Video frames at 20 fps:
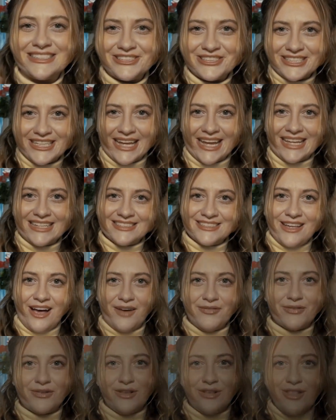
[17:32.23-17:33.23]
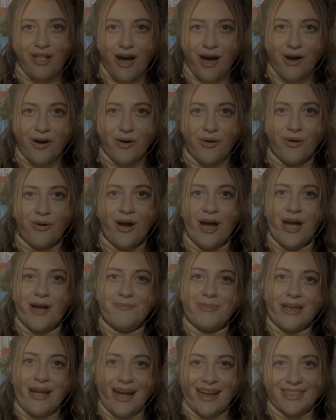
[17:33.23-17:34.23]
there's a soft glow
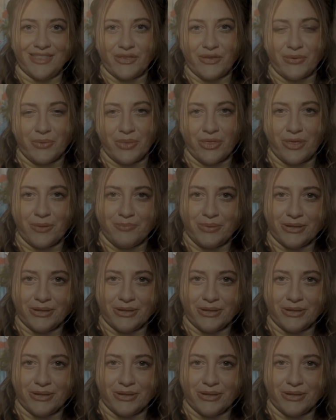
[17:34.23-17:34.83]
behind the